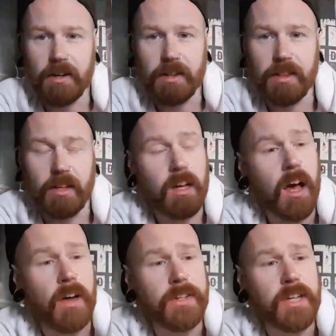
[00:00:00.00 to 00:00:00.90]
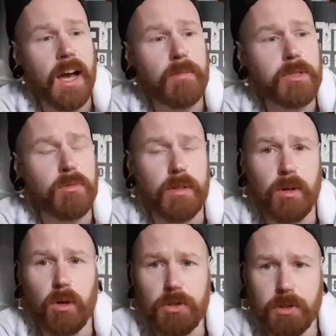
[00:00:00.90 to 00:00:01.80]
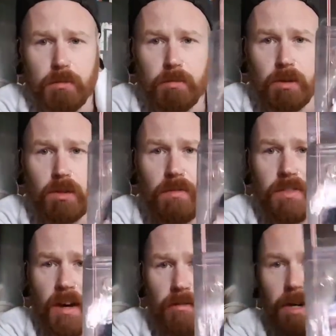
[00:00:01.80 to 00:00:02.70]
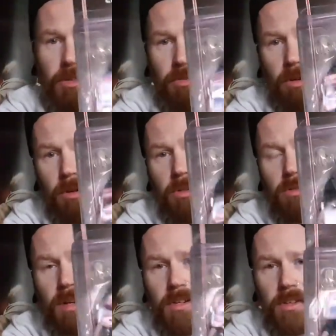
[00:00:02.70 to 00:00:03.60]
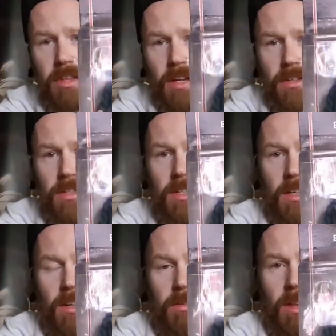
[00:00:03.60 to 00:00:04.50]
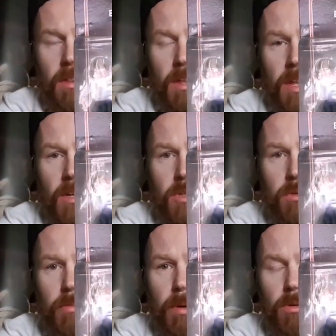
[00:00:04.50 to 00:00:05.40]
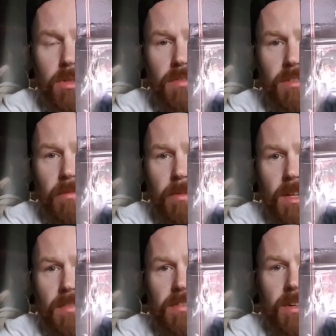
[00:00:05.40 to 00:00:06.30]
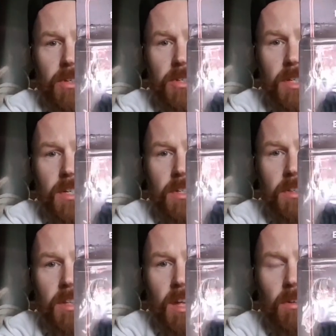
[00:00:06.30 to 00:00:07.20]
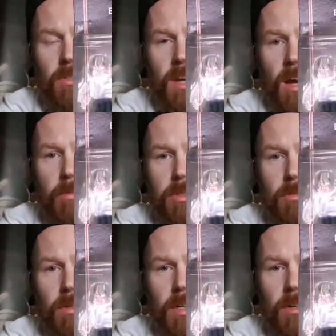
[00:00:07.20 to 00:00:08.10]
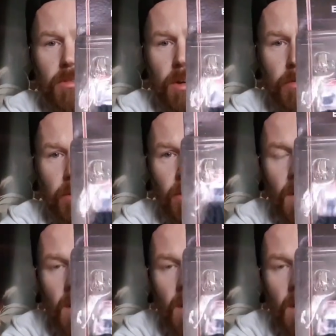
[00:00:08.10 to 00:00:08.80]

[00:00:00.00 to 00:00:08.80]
I think the card is absolutely awesome. Love that retro Stranger Things, you know, like the actual poster from the first season. I think that looks absolutely incredible.